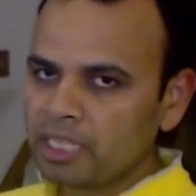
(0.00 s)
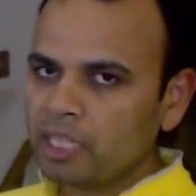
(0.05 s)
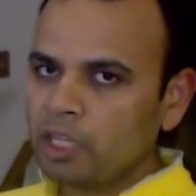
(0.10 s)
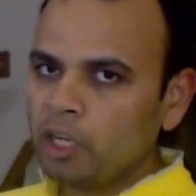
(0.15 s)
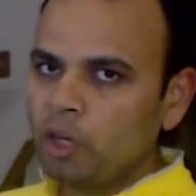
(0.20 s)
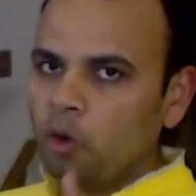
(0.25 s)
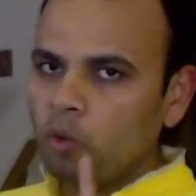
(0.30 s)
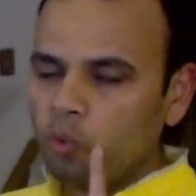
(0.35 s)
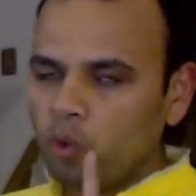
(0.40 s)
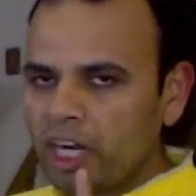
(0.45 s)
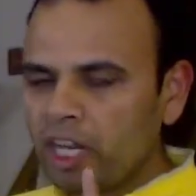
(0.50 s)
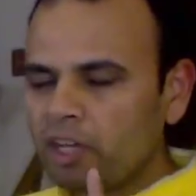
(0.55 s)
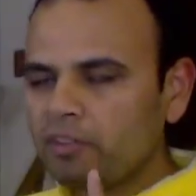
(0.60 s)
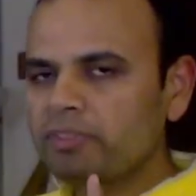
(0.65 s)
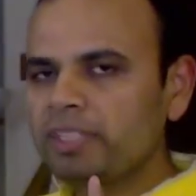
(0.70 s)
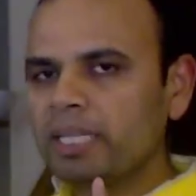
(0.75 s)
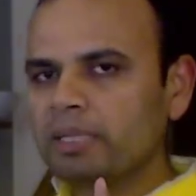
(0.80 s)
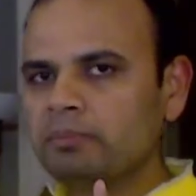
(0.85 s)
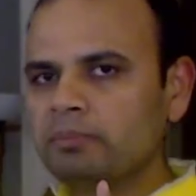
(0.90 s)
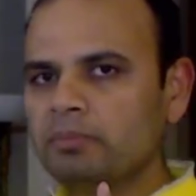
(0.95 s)
One of
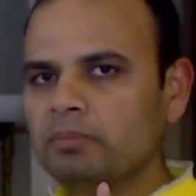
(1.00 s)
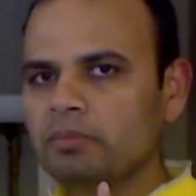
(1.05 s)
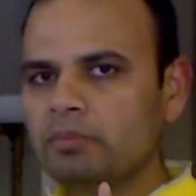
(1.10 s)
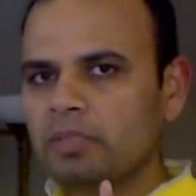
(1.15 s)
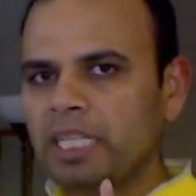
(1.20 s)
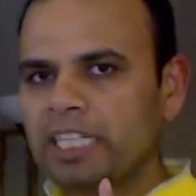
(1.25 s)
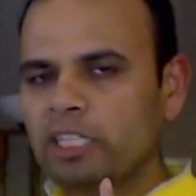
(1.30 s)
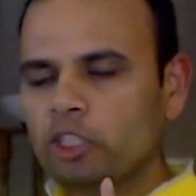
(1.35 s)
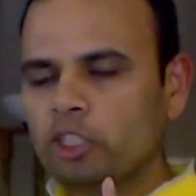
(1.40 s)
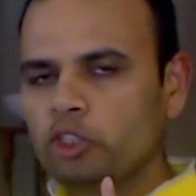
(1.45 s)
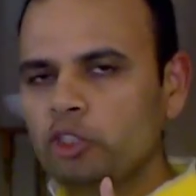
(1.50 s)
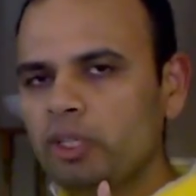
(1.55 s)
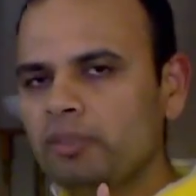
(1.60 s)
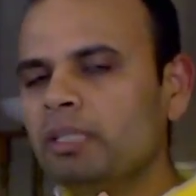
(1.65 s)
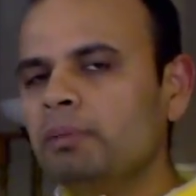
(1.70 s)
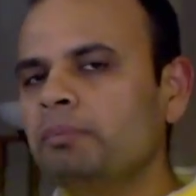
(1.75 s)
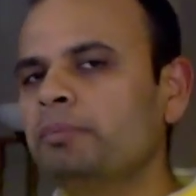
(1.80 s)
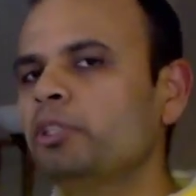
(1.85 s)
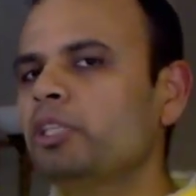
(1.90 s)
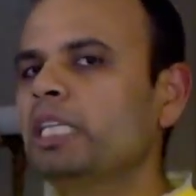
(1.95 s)
them, like 2 of them
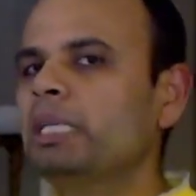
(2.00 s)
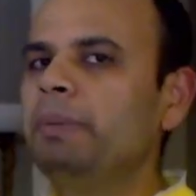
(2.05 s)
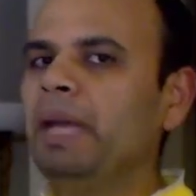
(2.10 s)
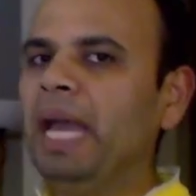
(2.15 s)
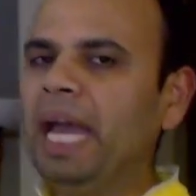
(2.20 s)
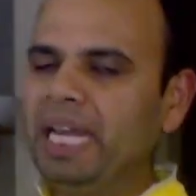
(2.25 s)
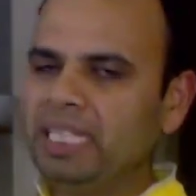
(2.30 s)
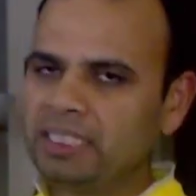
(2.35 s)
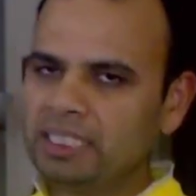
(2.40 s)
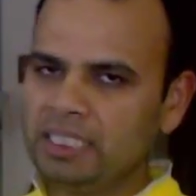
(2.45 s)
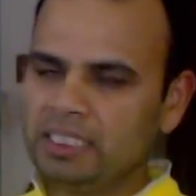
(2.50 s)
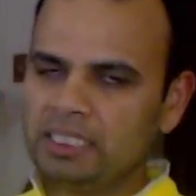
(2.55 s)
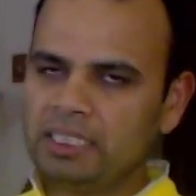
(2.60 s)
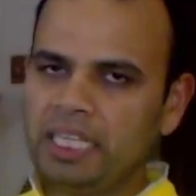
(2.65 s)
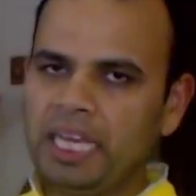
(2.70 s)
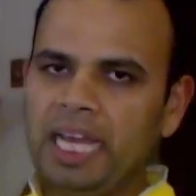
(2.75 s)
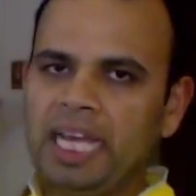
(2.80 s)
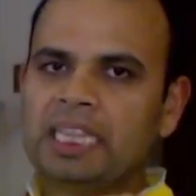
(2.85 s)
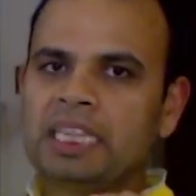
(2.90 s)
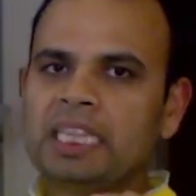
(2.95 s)
you keep as is,
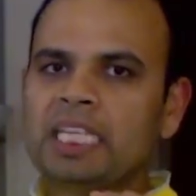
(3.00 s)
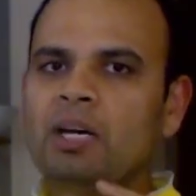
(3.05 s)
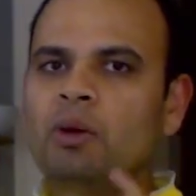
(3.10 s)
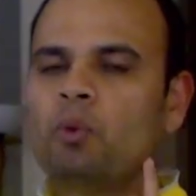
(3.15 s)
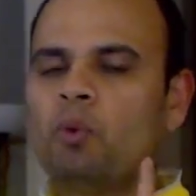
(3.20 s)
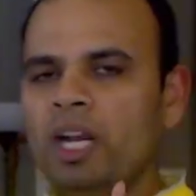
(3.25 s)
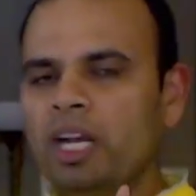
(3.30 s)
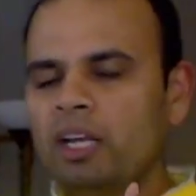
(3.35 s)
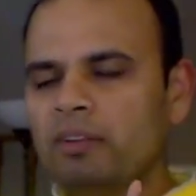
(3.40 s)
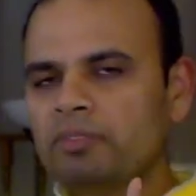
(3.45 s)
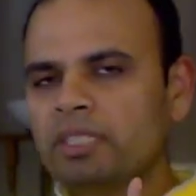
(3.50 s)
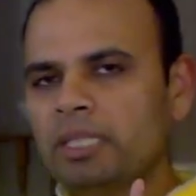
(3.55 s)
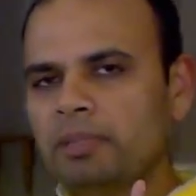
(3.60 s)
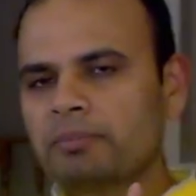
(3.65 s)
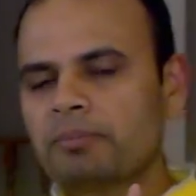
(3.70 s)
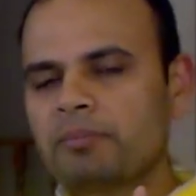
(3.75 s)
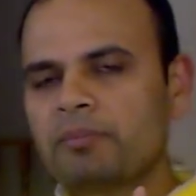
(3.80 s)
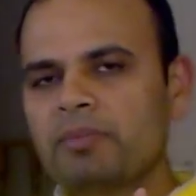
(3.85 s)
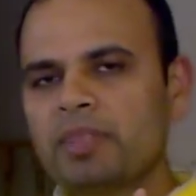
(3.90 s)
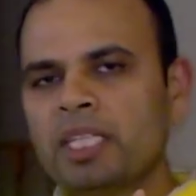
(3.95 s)
and one of them
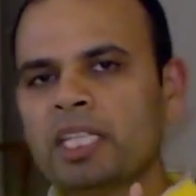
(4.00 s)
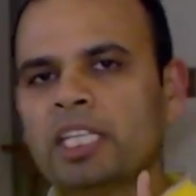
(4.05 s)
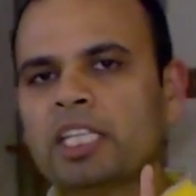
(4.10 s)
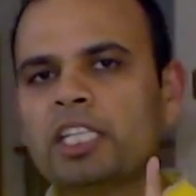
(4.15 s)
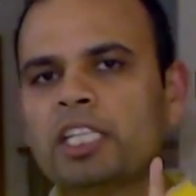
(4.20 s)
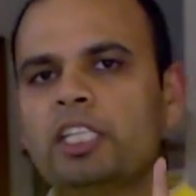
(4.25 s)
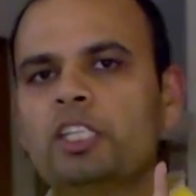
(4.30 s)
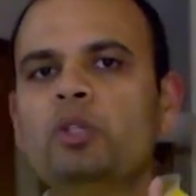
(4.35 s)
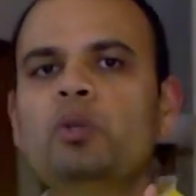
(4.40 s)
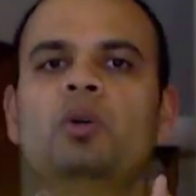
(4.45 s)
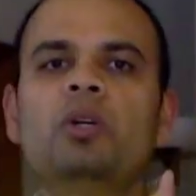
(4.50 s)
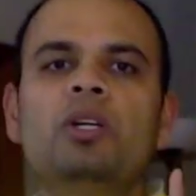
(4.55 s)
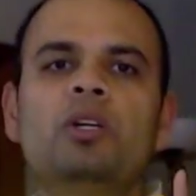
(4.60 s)
you